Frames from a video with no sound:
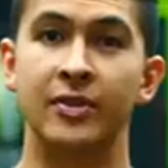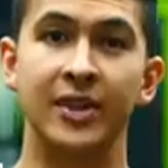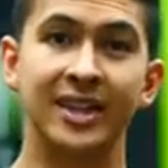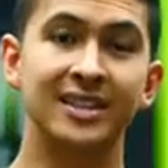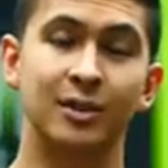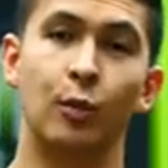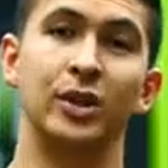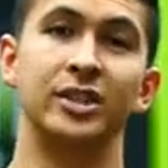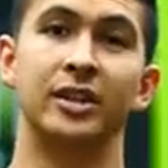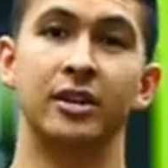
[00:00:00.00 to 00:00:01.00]
This,
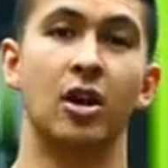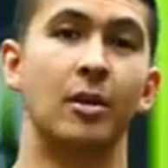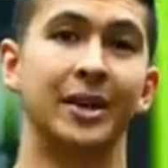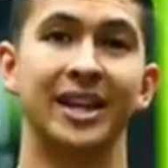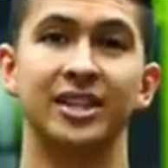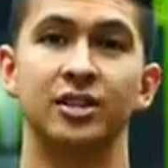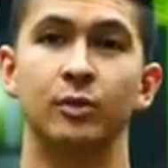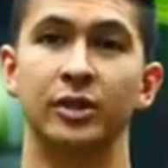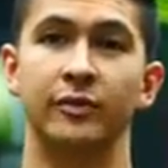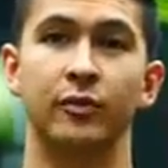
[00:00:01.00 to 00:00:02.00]
when done in combination
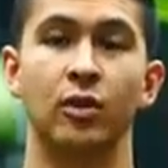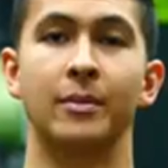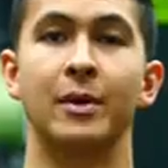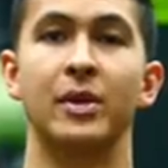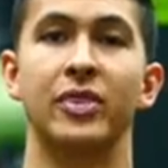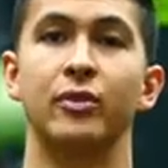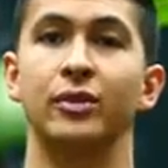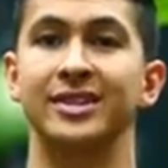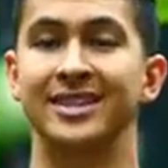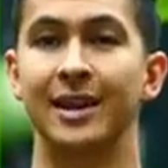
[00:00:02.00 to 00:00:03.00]
with the form I went through
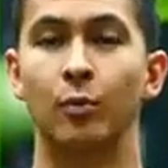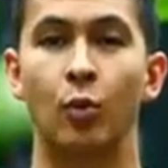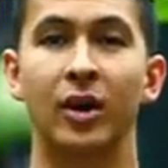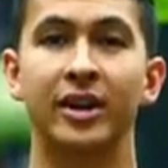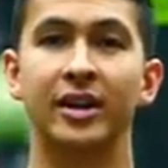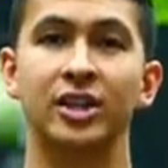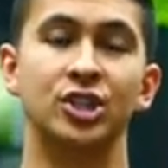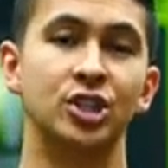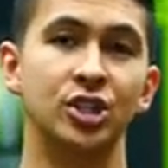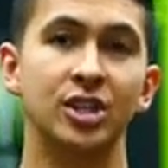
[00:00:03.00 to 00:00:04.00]
in step 1,
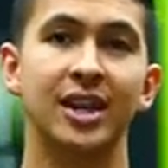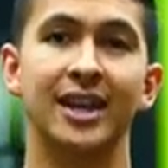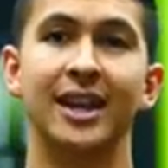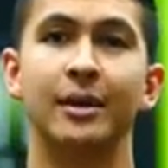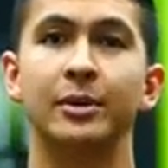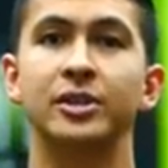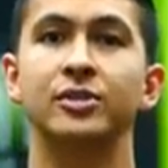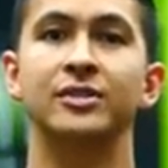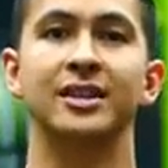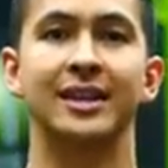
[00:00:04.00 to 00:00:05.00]
should enable
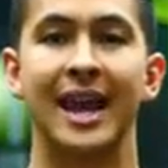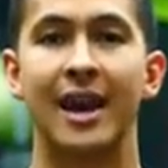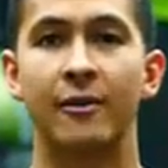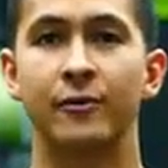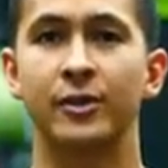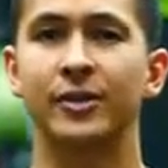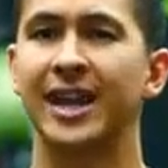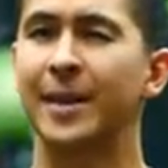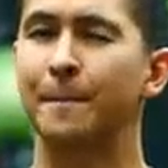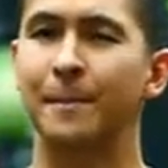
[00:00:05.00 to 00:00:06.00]
you to now feel
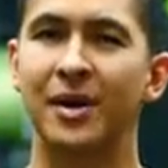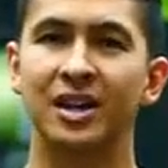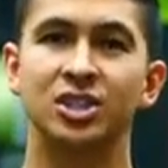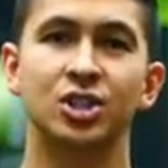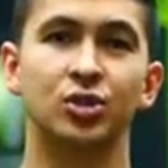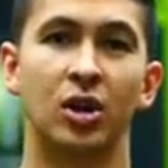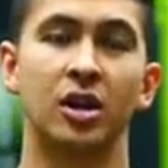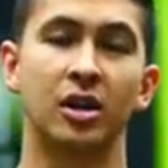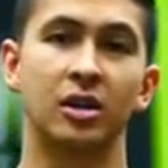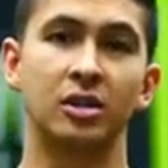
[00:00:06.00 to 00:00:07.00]
a much
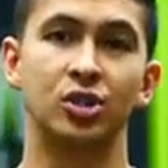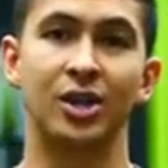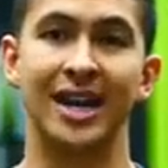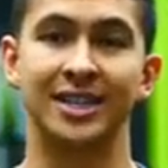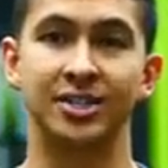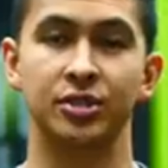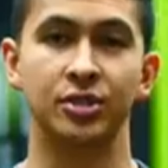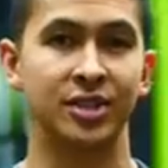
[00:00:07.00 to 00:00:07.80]
stronger contraction in your